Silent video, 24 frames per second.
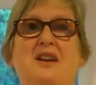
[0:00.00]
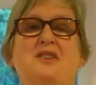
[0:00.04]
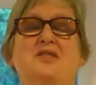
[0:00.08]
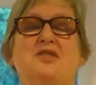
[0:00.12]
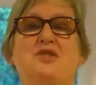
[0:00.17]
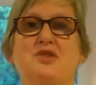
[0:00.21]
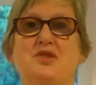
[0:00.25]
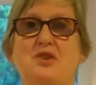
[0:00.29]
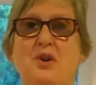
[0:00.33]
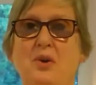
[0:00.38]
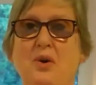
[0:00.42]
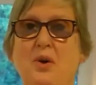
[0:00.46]

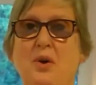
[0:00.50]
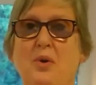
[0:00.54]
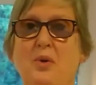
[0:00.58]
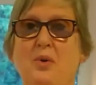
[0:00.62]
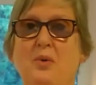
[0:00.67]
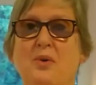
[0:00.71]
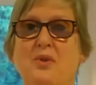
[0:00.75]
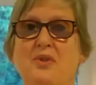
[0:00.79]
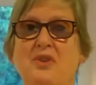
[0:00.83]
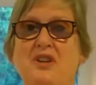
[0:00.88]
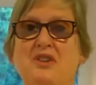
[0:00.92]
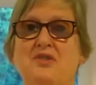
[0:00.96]

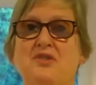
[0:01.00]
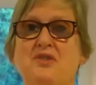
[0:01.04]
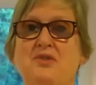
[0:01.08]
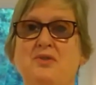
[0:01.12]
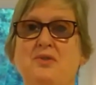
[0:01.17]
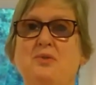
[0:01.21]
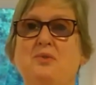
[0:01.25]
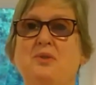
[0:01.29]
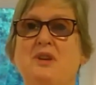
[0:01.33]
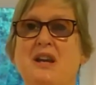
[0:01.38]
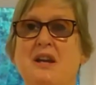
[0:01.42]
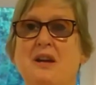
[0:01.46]
So these
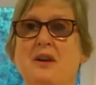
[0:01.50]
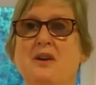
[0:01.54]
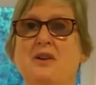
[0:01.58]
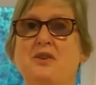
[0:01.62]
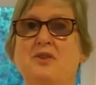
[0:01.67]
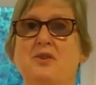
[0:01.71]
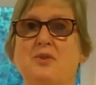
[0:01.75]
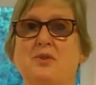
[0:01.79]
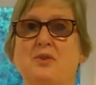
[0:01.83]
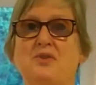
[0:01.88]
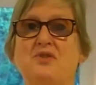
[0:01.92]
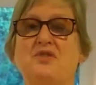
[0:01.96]
two
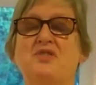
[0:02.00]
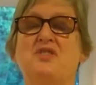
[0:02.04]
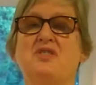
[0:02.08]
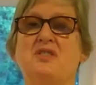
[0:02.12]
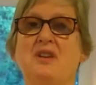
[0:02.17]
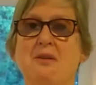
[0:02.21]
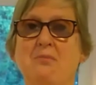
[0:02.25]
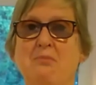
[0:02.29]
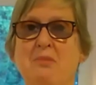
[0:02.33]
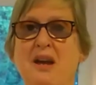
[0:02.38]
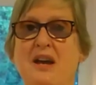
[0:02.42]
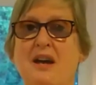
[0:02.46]
characters
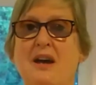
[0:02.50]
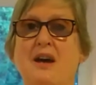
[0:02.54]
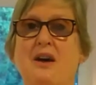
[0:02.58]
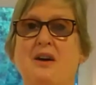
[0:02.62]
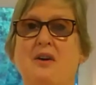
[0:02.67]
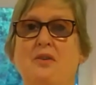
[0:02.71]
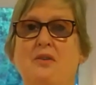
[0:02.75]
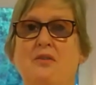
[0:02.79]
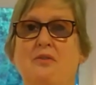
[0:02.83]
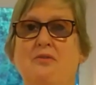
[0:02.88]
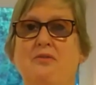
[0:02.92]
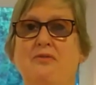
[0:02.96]

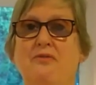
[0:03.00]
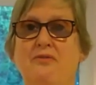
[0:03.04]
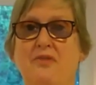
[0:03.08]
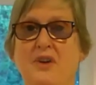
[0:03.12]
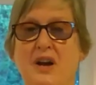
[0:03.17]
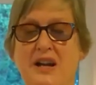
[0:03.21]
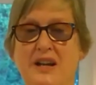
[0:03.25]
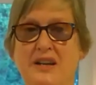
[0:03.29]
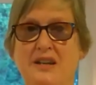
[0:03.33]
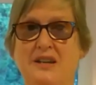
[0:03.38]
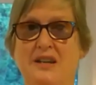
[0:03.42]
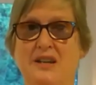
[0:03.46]
somehow
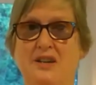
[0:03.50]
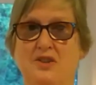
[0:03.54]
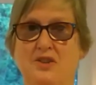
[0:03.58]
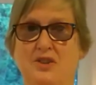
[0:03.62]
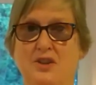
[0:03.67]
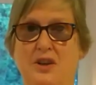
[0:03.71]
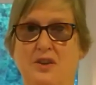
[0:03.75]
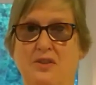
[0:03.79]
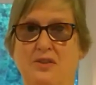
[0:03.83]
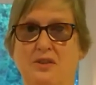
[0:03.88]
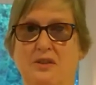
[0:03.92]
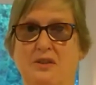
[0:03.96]
find each
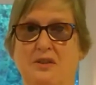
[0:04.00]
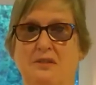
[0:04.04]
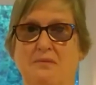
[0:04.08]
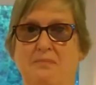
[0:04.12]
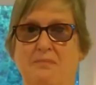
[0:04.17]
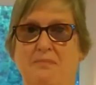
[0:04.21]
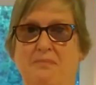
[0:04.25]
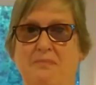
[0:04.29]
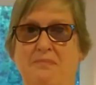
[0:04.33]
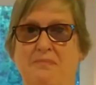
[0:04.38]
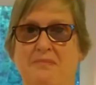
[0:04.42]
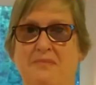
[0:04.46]
other
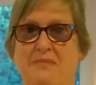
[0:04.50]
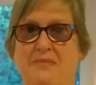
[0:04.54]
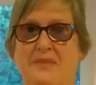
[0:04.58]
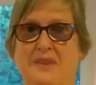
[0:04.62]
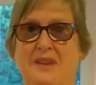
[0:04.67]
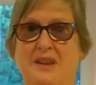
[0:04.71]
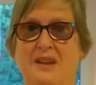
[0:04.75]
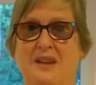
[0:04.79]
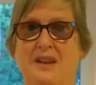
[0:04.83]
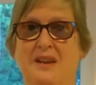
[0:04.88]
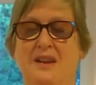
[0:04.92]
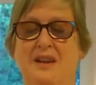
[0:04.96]

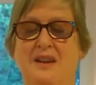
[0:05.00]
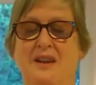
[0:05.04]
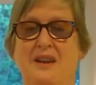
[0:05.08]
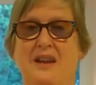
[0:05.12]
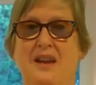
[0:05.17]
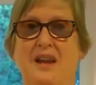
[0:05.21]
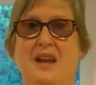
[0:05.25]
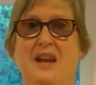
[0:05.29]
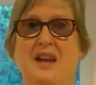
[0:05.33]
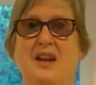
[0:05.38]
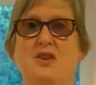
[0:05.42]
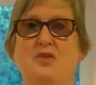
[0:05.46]

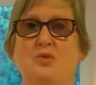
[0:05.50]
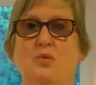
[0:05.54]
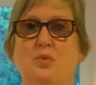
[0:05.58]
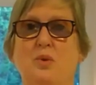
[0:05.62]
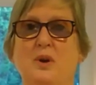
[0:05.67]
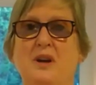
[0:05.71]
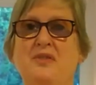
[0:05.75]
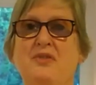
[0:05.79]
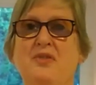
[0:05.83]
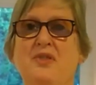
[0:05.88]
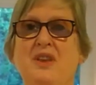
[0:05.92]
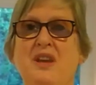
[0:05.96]
And
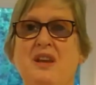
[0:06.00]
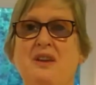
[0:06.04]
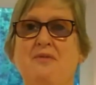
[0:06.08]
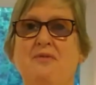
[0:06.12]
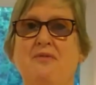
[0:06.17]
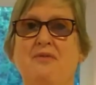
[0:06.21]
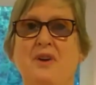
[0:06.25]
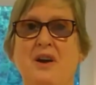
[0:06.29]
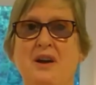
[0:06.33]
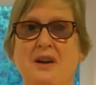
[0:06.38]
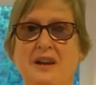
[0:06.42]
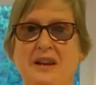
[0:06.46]
what they
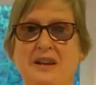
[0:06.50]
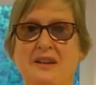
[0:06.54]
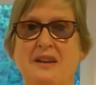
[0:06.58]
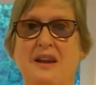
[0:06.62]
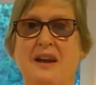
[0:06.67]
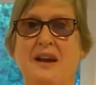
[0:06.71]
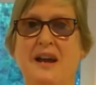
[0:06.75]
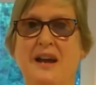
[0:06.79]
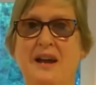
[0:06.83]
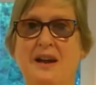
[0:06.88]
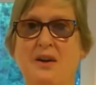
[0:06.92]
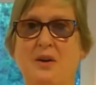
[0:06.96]
find
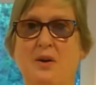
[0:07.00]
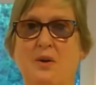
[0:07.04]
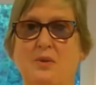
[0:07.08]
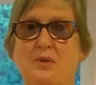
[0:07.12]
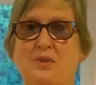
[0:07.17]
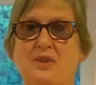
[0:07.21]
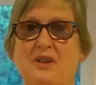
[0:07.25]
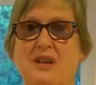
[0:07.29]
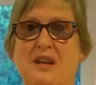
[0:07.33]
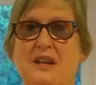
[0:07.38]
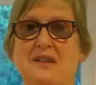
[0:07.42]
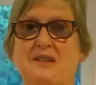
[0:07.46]

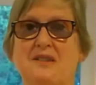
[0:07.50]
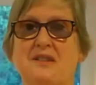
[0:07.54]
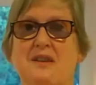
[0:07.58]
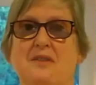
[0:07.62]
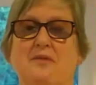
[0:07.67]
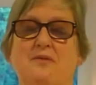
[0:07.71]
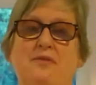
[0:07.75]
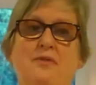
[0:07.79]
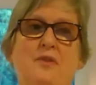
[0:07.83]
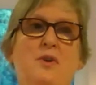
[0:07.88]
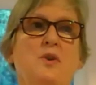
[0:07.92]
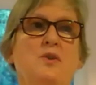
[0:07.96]
out is
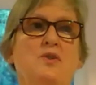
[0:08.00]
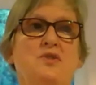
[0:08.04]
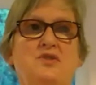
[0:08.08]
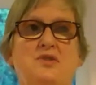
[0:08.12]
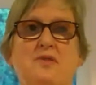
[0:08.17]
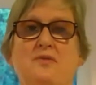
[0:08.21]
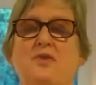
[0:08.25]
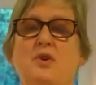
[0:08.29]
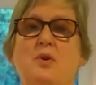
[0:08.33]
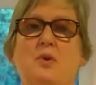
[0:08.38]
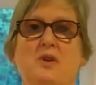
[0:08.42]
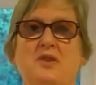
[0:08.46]
at first,
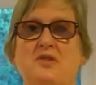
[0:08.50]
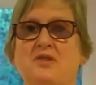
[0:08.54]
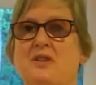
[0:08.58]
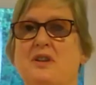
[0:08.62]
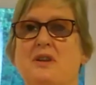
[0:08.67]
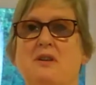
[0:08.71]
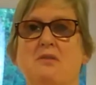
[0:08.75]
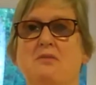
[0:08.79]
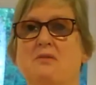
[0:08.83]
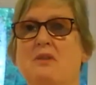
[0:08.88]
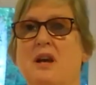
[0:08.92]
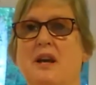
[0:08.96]
of course, they
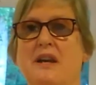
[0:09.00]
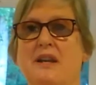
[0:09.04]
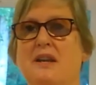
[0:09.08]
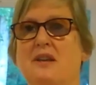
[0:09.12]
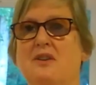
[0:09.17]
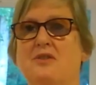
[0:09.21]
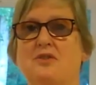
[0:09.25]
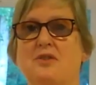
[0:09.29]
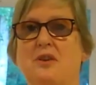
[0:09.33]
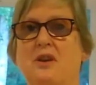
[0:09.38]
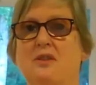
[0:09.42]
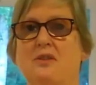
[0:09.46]
don't like
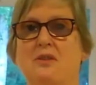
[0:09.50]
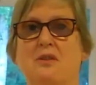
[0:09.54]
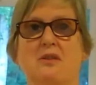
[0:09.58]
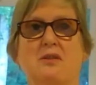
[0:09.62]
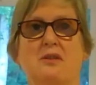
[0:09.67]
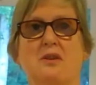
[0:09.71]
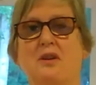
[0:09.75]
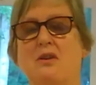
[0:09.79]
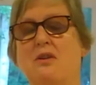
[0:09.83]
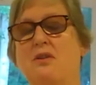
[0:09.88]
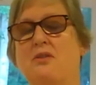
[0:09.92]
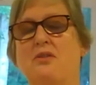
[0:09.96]
each
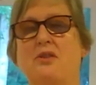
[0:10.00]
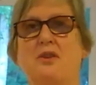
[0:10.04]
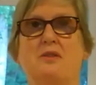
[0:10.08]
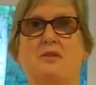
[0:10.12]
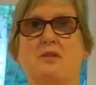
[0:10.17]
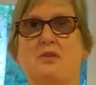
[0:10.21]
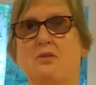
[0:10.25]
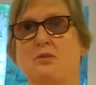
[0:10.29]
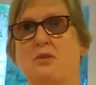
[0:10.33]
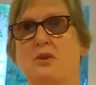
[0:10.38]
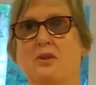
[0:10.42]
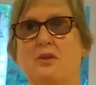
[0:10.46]
other. No, they're
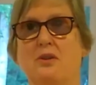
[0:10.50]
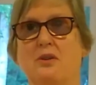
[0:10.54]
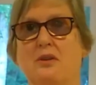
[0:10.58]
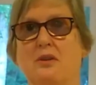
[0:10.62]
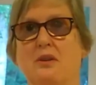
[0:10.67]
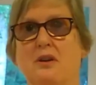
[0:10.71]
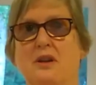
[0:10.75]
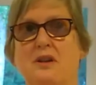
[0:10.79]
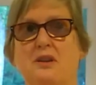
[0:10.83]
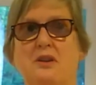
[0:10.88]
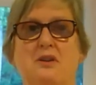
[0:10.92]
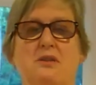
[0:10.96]
no
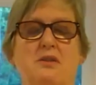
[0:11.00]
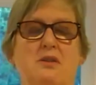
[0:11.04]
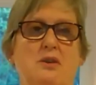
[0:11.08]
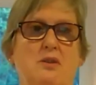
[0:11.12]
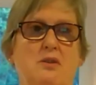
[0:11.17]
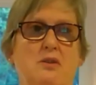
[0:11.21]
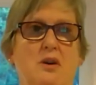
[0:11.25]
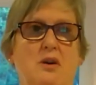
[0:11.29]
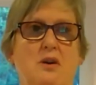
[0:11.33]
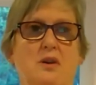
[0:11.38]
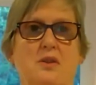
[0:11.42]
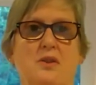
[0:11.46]
good,
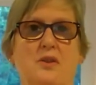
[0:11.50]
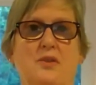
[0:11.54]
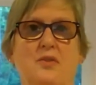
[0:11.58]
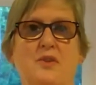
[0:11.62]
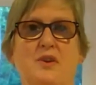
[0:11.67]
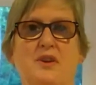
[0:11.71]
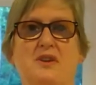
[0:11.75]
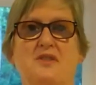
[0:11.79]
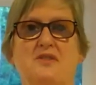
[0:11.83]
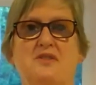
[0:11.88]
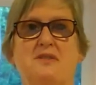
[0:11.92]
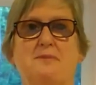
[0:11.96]
all of
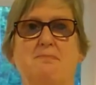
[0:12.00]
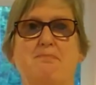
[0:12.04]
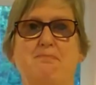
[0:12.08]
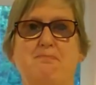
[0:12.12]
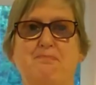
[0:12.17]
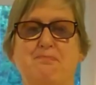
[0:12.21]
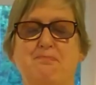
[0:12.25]
this.